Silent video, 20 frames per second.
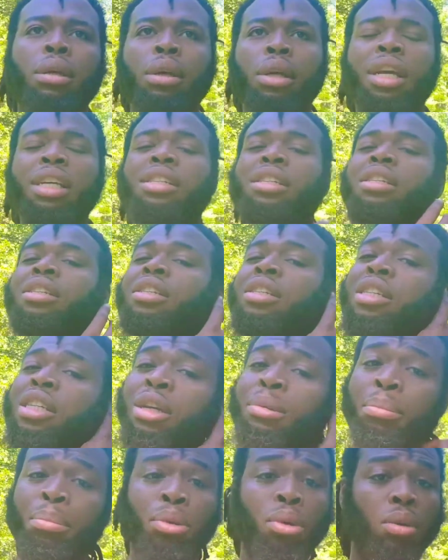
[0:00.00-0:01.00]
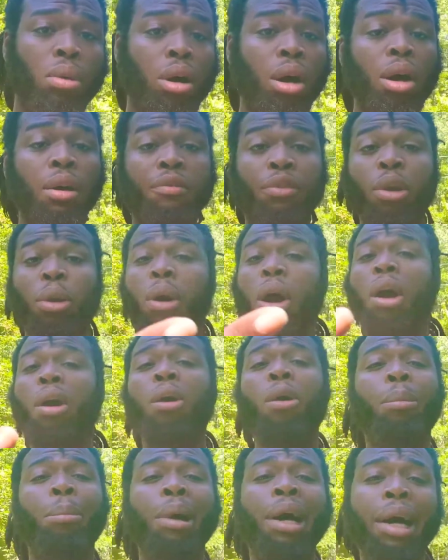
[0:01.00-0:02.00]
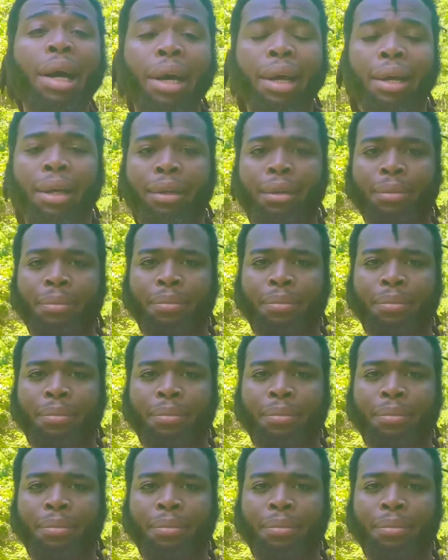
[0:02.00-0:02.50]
is a symbol of your own mind.